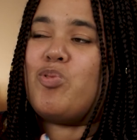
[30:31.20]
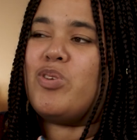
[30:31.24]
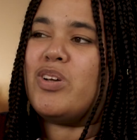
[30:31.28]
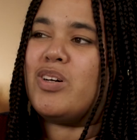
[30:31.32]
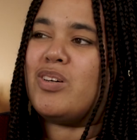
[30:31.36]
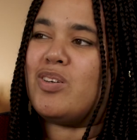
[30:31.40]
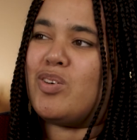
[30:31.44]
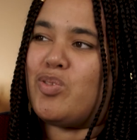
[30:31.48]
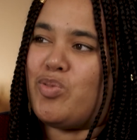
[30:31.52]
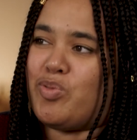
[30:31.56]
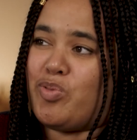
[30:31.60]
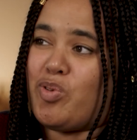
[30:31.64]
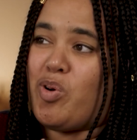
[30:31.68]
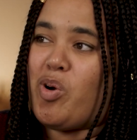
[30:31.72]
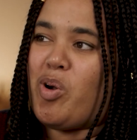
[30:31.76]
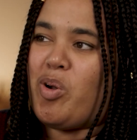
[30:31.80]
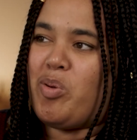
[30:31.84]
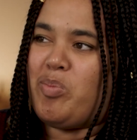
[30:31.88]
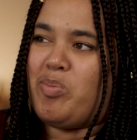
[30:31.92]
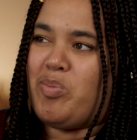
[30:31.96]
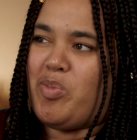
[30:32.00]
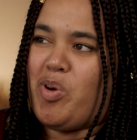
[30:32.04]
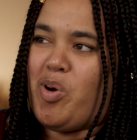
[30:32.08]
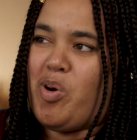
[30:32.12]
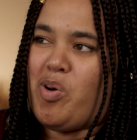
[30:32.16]
real
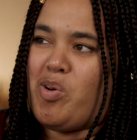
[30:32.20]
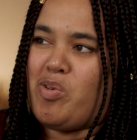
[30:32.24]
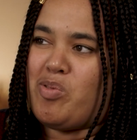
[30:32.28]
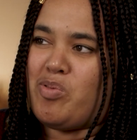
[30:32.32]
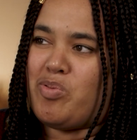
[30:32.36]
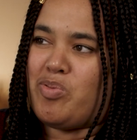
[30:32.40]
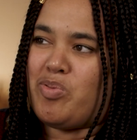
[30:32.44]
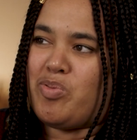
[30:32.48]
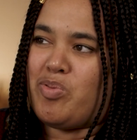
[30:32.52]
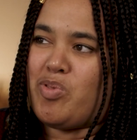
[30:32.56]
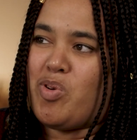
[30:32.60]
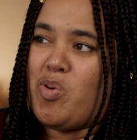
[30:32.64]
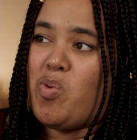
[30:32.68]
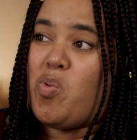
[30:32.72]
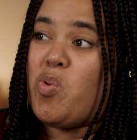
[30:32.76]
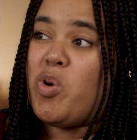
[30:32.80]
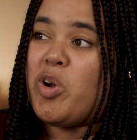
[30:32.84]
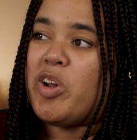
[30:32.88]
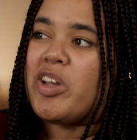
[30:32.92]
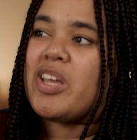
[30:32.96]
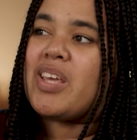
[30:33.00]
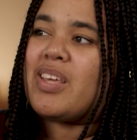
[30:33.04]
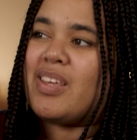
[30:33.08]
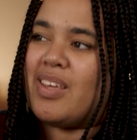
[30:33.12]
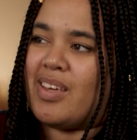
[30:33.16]
form of
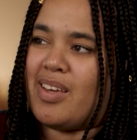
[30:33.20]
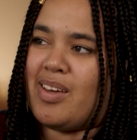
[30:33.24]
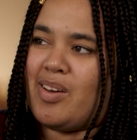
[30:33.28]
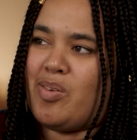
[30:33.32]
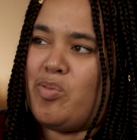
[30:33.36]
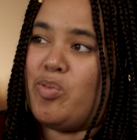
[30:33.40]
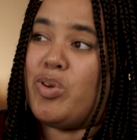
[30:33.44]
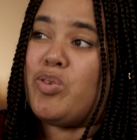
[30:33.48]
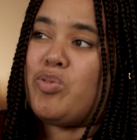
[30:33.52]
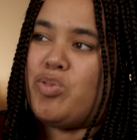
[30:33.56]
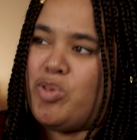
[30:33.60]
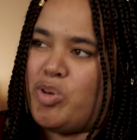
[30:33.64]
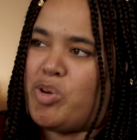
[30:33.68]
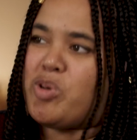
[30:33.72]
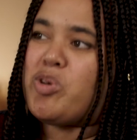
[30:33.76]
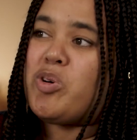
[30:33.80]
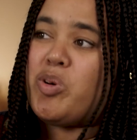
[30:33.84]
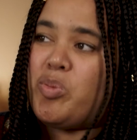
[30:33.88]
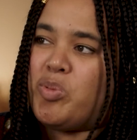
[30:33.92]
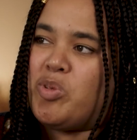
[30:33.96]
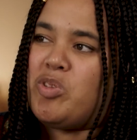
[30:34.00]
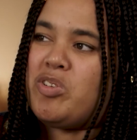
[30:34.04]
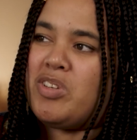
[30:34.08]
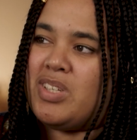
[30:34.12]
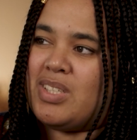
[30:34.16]
working with your
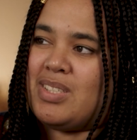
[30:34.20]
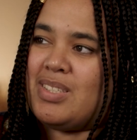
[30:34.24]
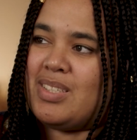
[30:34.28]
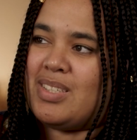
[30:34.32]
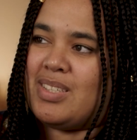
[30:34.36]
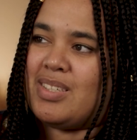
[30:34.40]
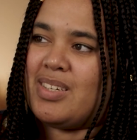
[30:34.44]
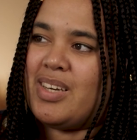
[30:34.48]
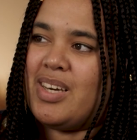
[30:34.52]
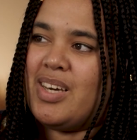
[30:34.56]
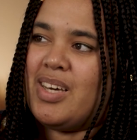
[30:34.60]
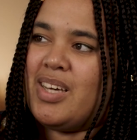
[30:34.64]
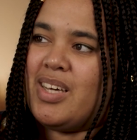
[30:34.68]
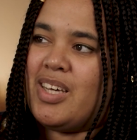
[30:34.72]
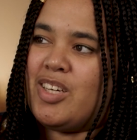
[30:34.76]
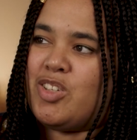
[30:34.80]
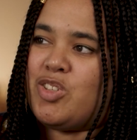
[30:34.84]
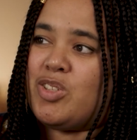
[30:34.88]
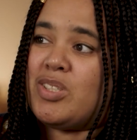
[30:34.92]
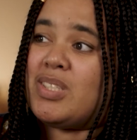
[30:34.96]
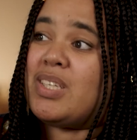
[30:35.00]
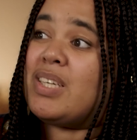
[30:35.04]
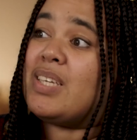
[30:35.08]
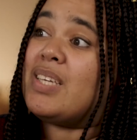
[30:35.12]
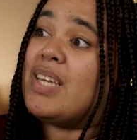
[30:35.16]
community. It's
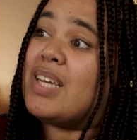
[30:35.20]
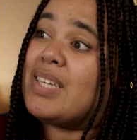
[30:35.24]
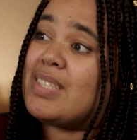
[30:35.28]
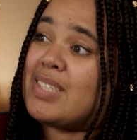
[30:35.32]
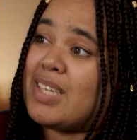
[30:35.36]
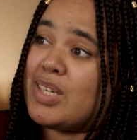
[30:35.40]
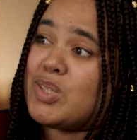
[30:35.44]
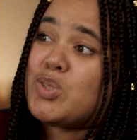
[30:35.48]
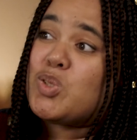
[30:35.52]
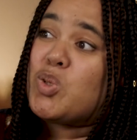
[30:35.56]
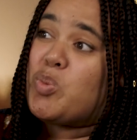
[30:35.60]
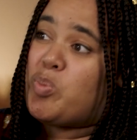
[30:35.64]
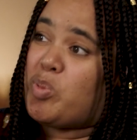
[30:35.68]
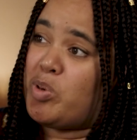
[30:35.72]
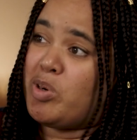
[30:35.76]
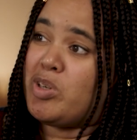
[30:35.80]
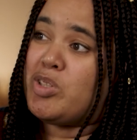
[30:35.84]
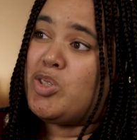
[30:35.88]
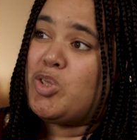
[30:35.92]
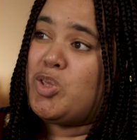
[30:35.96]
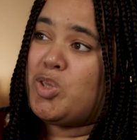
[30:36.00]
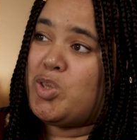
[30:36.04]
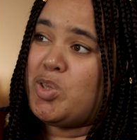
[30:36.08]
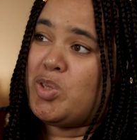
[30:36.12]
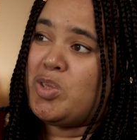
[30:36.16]
just say, yes, I
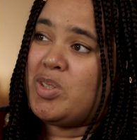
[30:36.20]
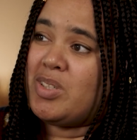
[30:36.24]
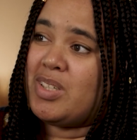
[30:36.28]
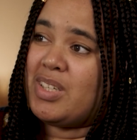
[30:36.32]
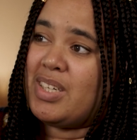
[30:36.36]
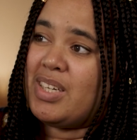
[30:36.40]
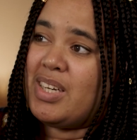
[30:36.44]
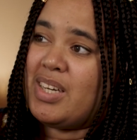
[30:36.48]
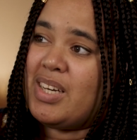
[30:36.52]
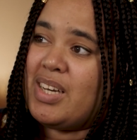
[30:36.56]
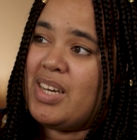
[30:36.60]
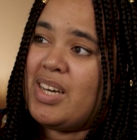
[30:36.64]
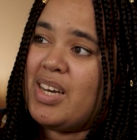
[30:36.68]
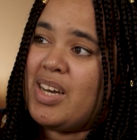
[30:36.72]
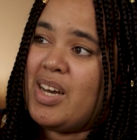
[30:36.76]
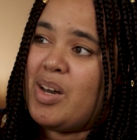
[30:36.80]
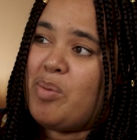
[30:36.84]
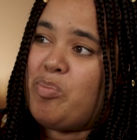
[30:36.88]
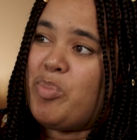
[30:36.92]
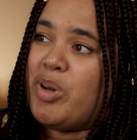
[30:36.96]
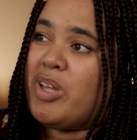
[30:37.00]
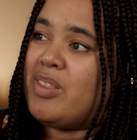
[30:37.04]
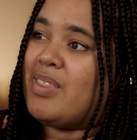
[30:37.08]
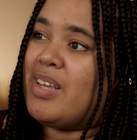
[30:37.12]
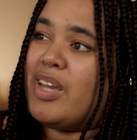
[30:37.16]
support you, mm-hmm.
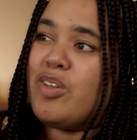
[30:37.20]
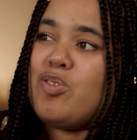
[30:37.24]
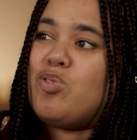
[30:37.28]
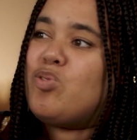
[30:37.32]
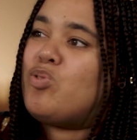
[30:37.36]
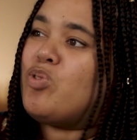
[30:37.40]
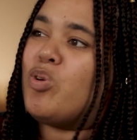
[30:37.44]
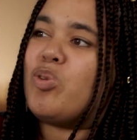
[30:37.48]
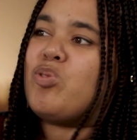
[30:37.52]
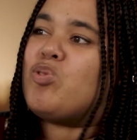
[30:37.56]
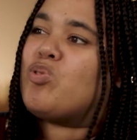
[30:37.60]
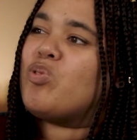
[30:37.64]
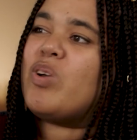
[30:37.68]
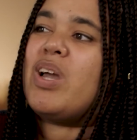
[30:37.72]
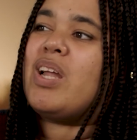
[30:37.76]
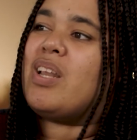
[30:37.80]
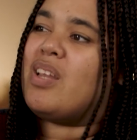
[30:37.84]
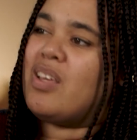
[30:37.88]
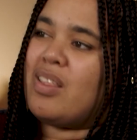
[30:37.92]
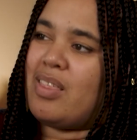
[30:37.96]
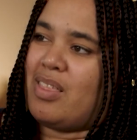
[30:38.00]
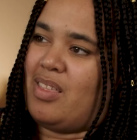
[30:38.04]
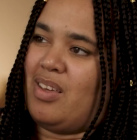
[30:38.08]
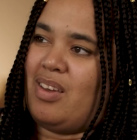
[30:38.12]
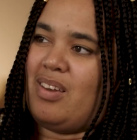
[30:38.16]
but then you don't do
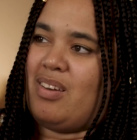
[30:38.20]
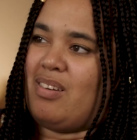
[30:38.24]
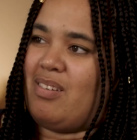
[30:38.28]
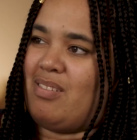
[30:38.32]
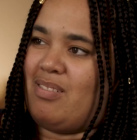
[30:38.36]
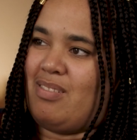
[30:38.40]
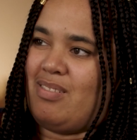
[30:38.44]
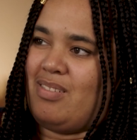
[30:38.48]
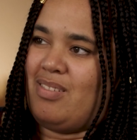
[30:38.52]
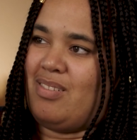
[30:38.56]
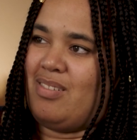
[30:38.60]
anything.